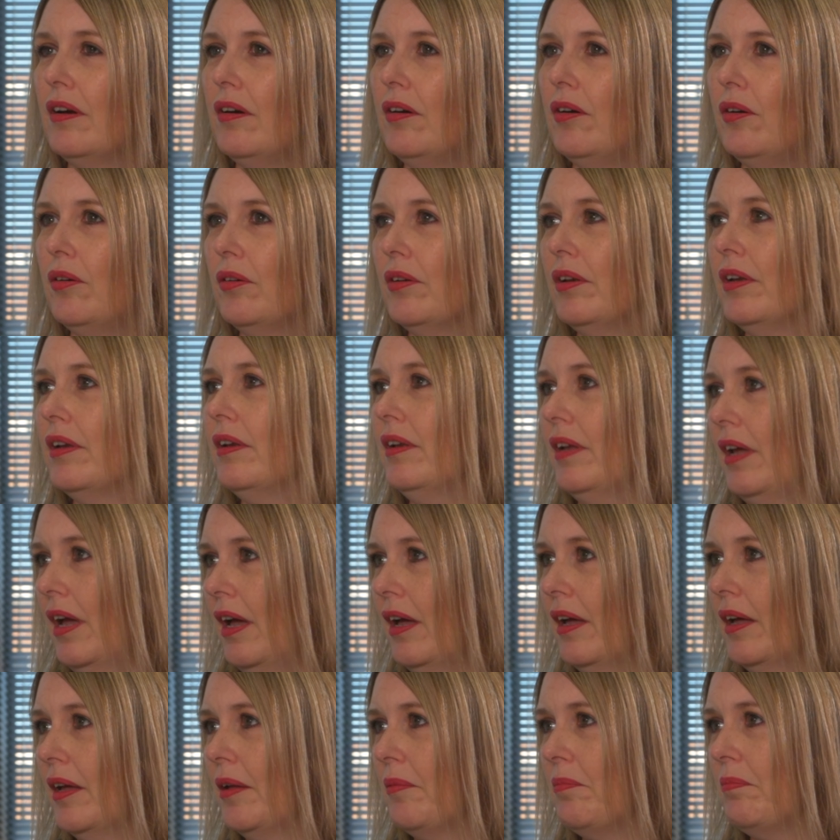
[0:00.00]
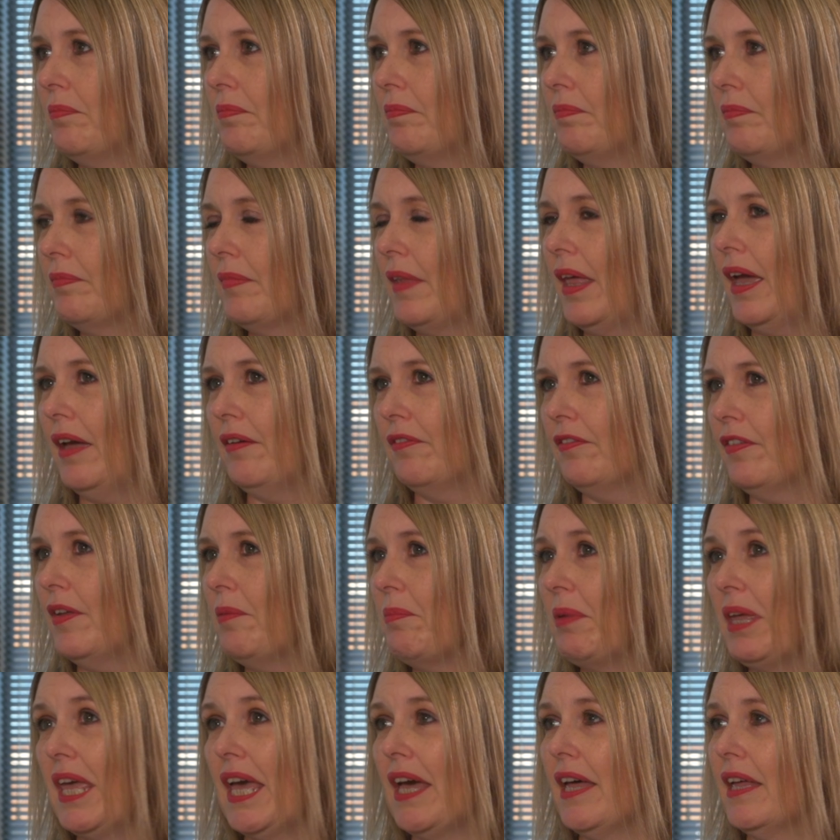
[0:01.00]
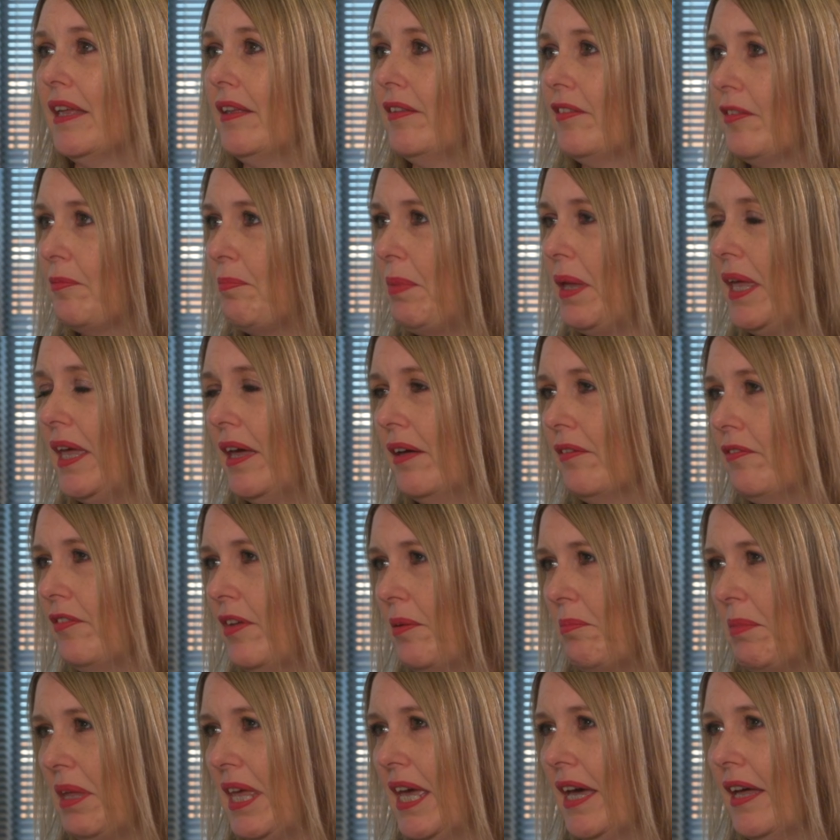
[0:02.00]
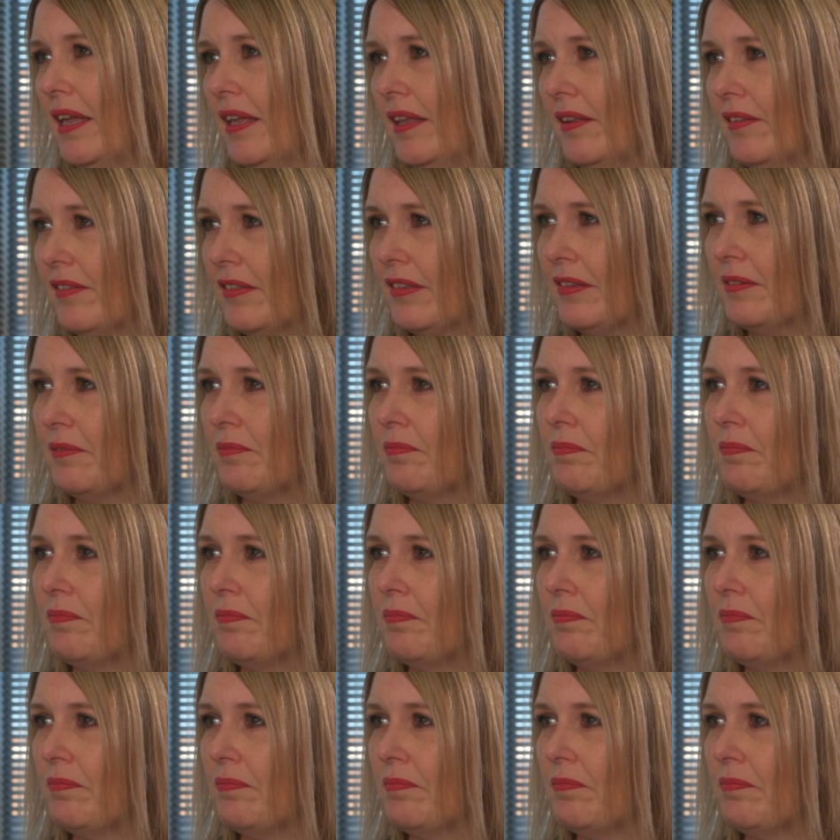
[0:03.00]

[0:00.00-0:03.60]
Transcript: on FMEAs, PFMEAs.